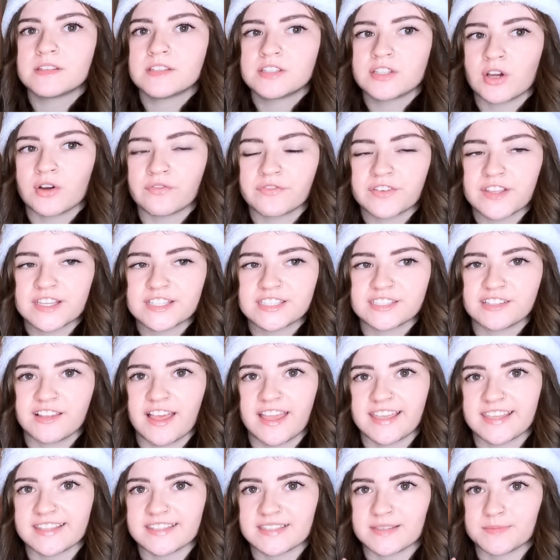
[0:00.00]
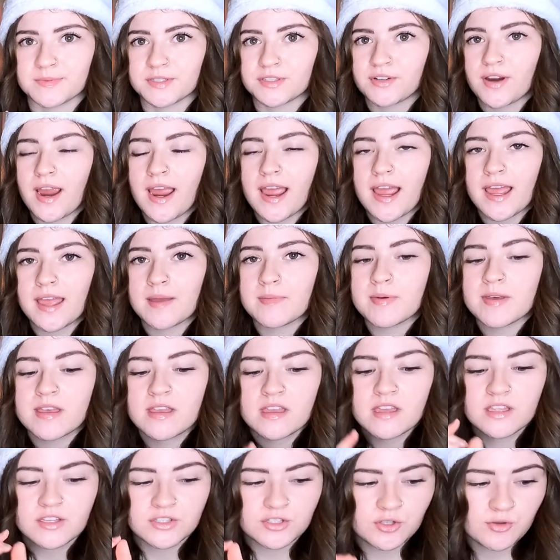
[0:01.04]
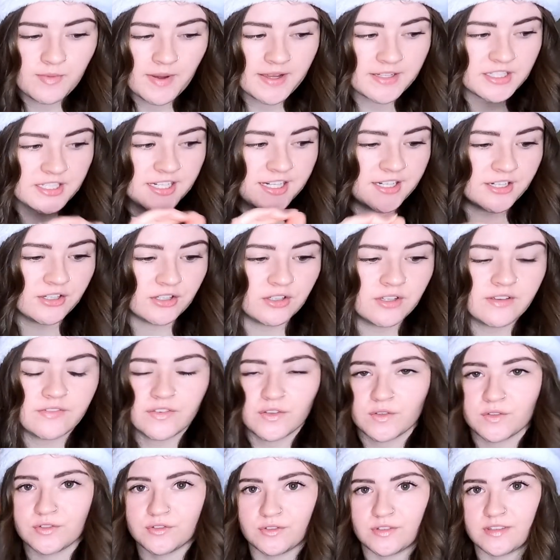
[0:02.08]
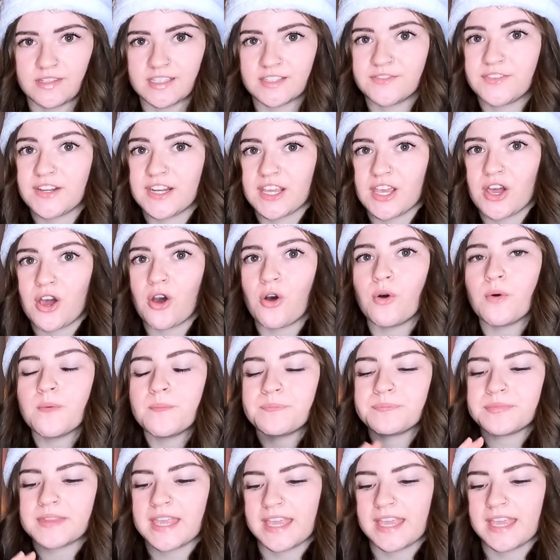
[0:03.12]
Don't forget to like and subscribe to my channel if you enjoyed this video.